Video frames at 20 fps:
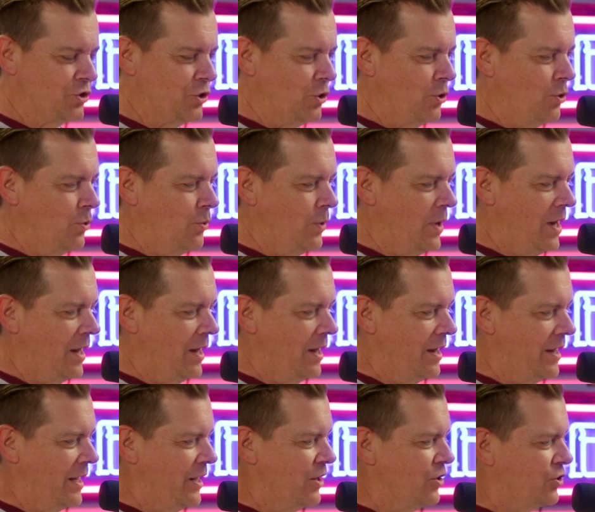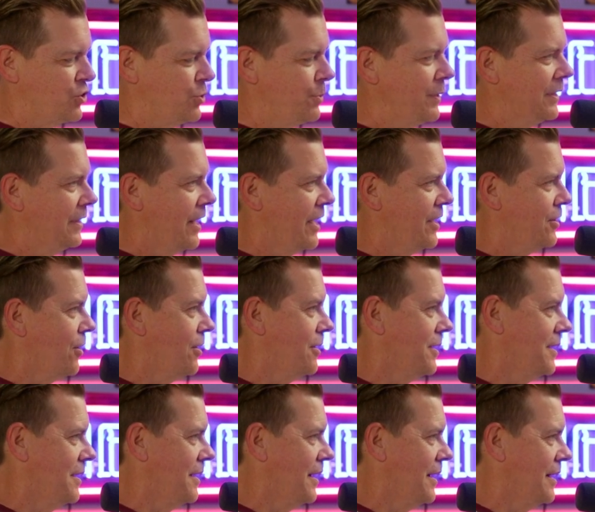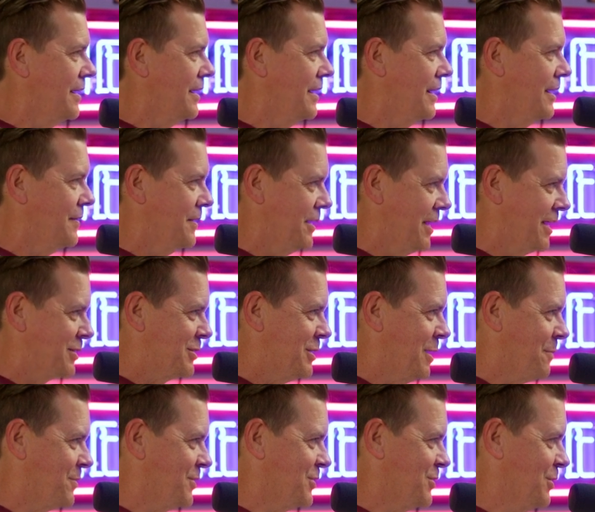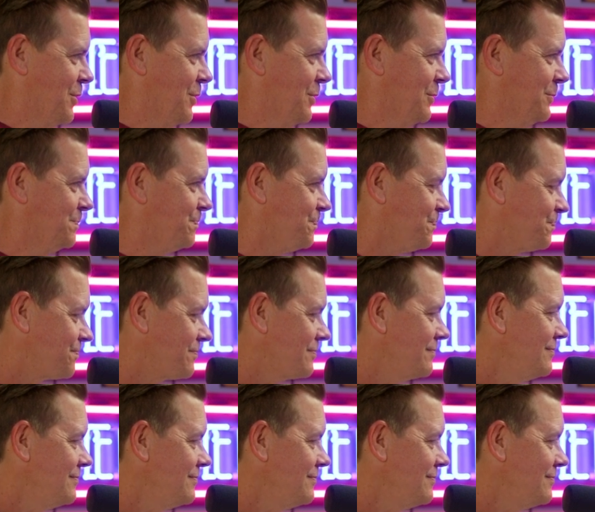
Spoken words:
So here's to being lighthearted in the next episode.